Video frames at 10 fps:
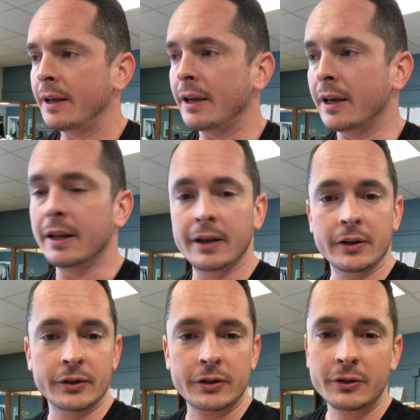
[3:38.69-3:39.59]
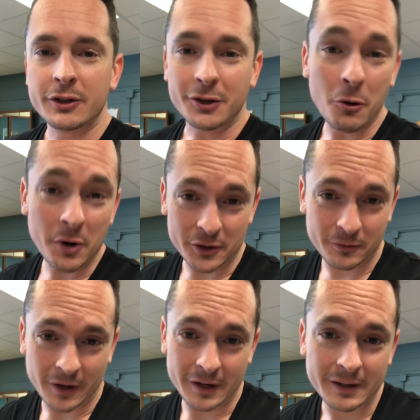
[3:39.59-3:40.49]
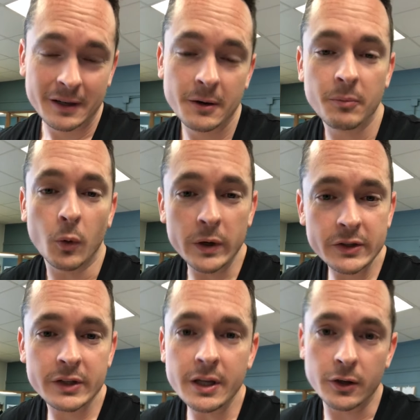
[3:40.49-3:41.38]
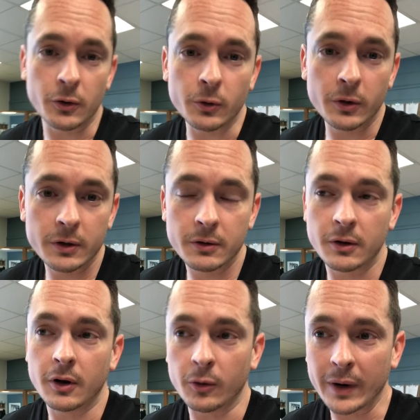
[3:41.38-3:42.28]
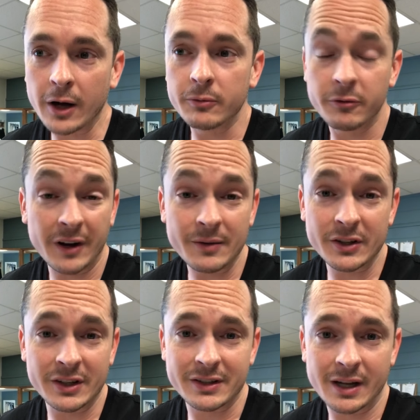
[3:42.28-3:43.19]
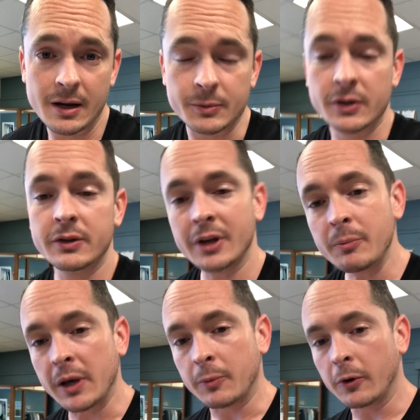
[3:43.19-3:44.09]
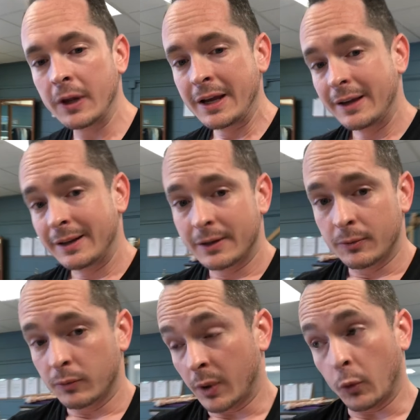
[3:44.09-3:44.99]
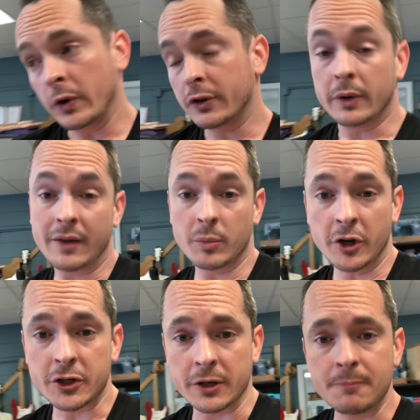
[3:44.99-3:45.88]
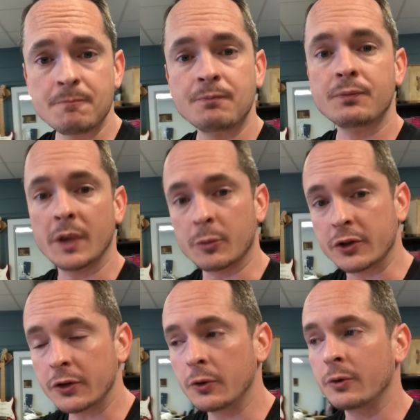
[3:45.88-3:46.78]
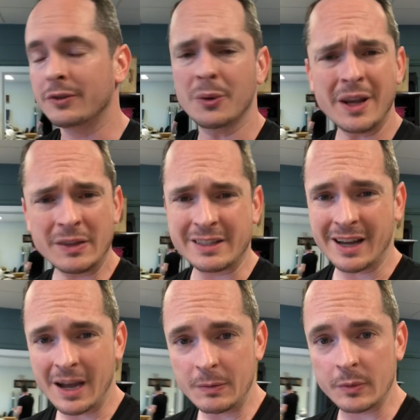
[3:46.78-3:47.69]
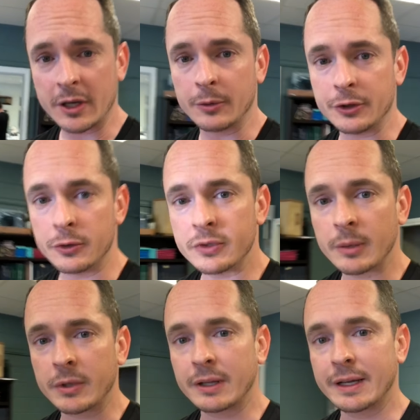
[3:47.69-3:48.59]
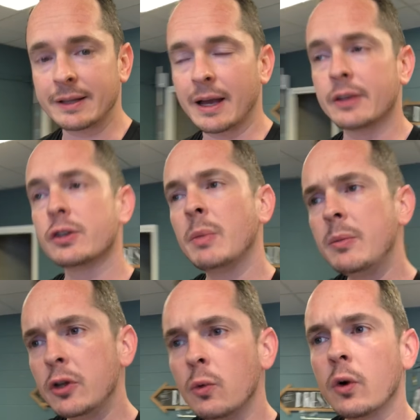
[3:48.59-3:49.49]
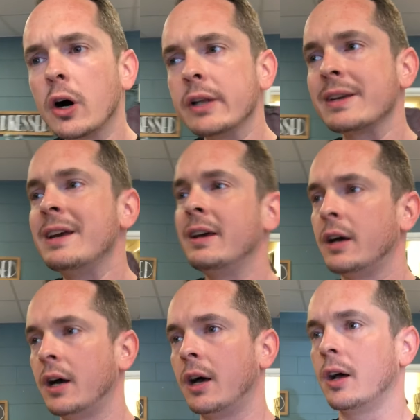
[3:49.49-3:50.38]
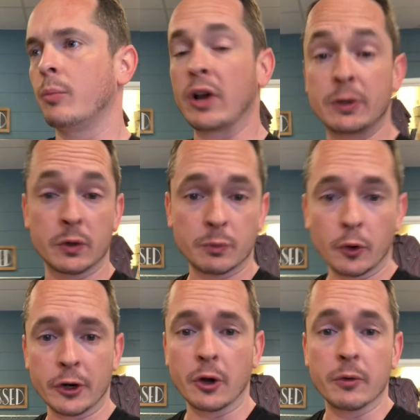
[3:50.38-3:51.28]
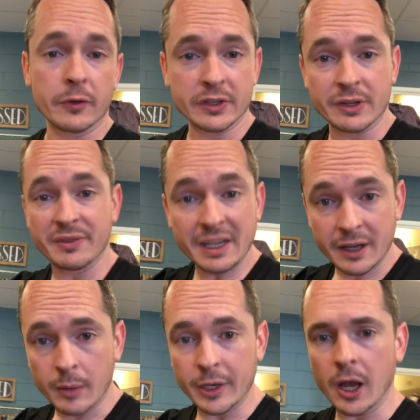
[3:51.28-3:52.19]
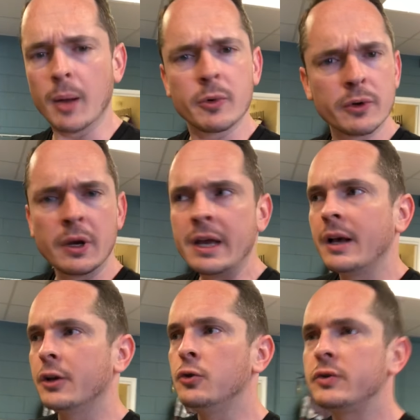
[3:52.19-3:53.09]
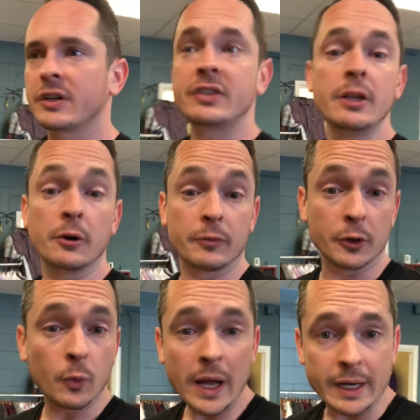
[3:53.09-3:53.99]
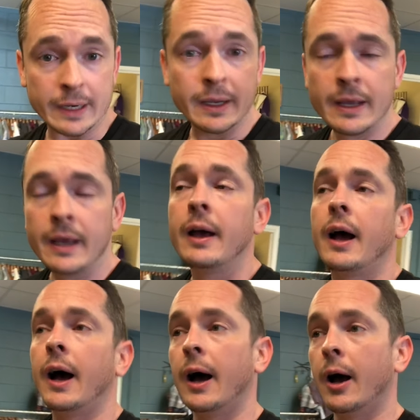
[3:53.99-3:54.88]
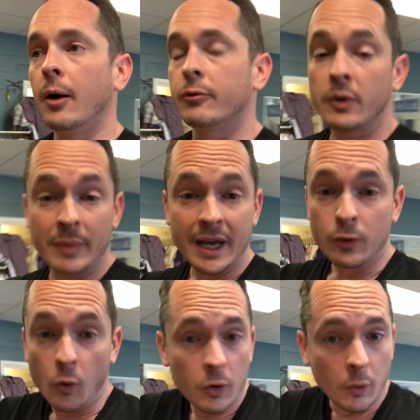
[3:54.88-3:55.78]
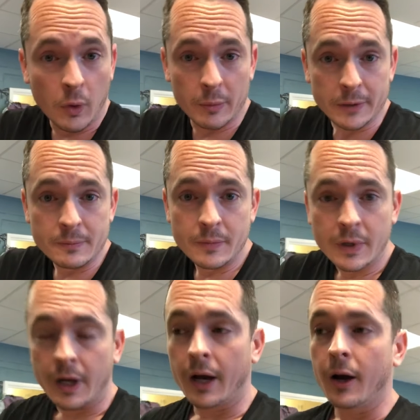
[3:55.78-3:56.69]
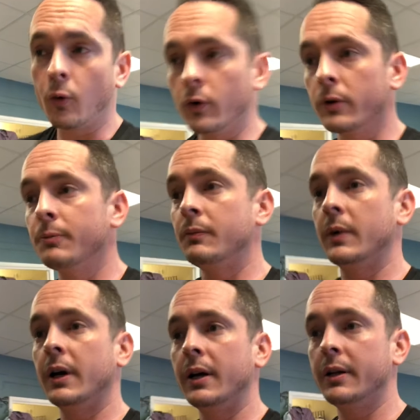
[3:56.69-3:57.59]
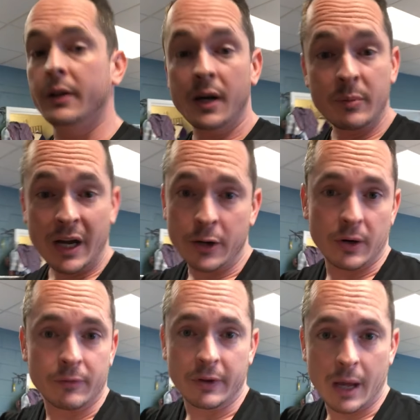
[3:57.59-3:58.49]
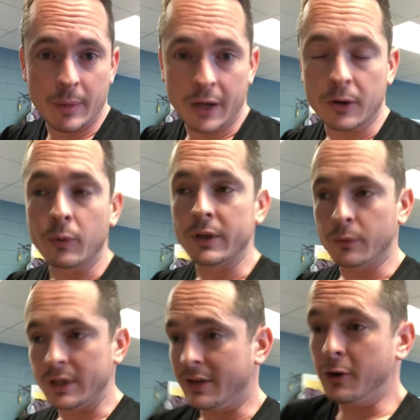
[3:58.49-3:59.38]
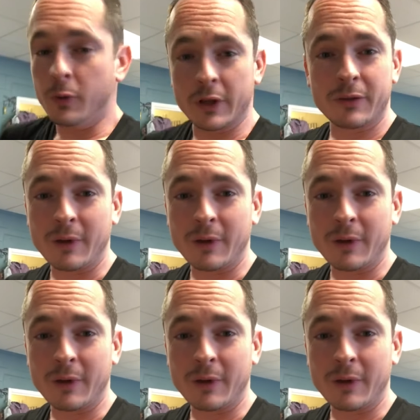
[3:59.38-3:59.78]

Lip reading: it is so much fun, but we see you around 5 to 6 times. Some people, number one, don't have the budget. Number two, don't have the time to be able to do something like that. So maybe you want a brand new sport coat for this event coming up, or a new tuxedo for your wedding, for a man or a woman, or non-binary for that matter. We deal with